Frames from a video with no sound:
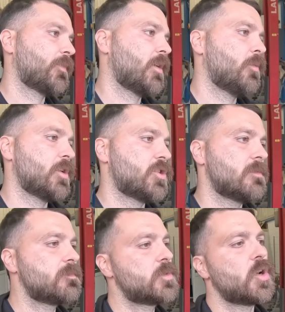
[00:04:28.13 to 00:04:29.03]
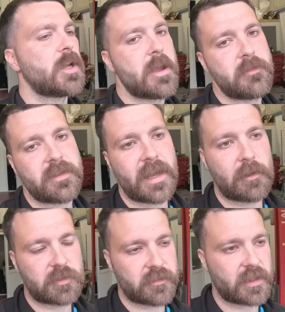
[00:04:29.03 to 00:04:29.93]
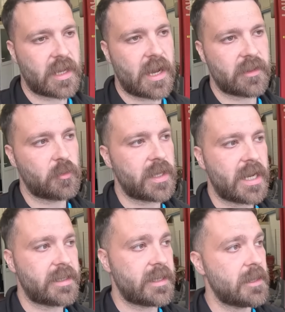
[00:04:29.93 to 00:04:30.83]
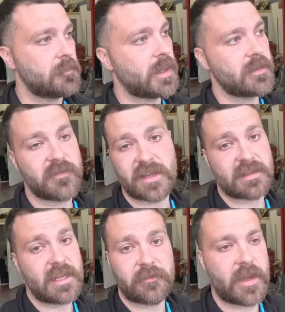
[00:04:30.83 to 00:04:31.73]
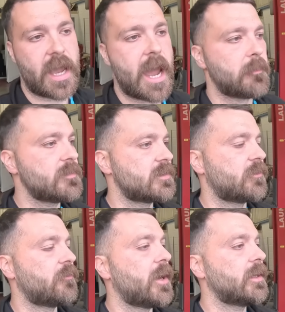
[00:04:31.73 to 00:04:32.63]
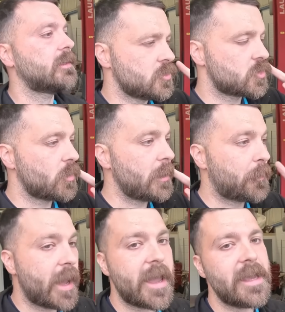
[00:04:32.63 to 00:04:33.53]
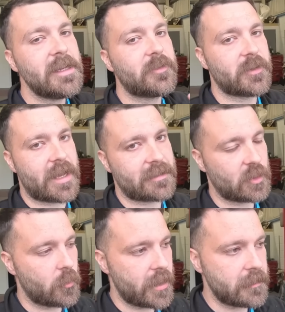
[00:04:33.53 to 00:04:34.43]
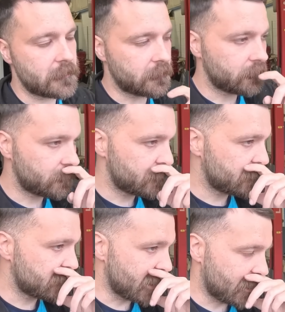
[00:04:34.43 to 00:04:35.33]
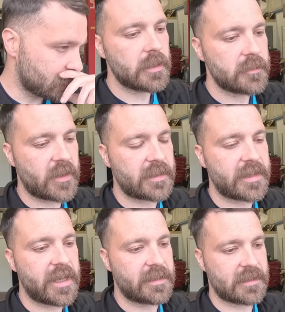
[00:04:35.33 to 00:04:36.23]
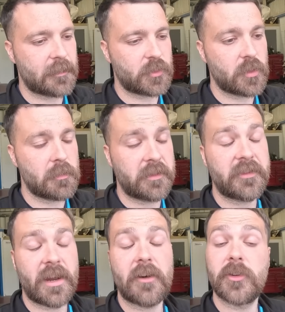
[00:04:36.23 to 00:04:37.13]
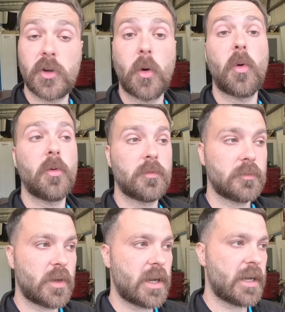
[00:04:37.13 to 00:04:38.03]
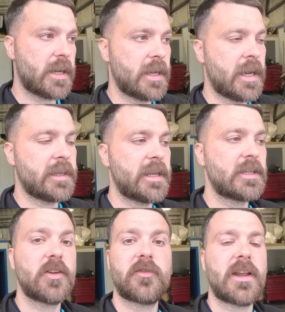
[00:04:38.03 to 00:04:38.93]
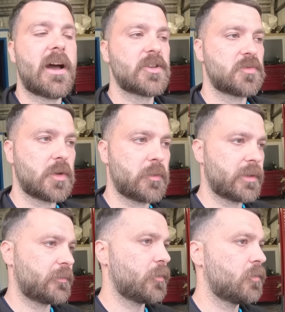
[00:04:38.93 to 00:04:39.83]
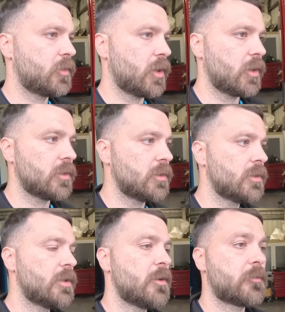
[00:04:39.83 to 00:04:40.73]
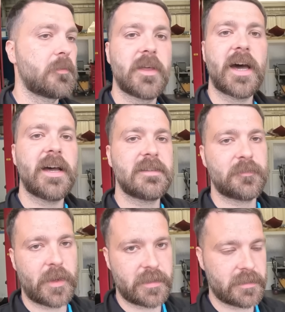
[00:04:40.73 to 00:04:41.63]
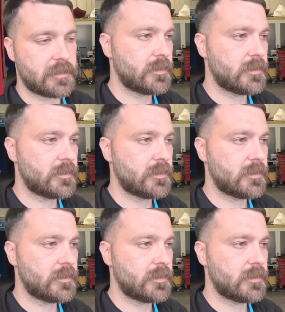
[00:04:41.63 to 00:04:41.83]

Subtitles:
which took everything out of the car that we had in it, but that's life, it happens, that's fine. So we paid for that to go in. Now, that takes us up to a month and a half ago. And as of last week, we had a phone call from the husband